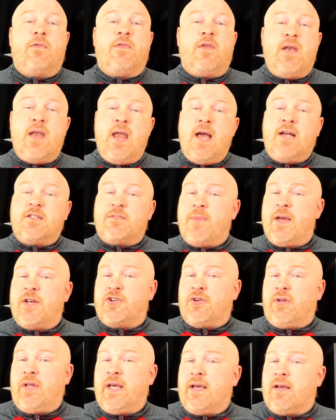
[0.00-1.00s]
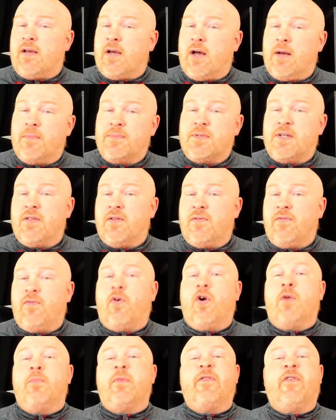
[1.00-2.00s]
next major leak comes in the
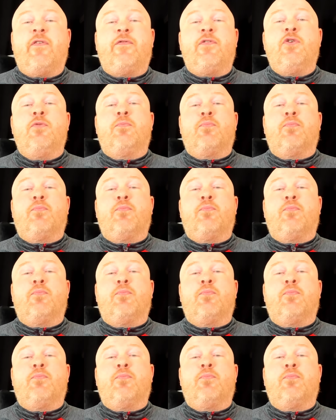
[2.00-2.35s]
form of a few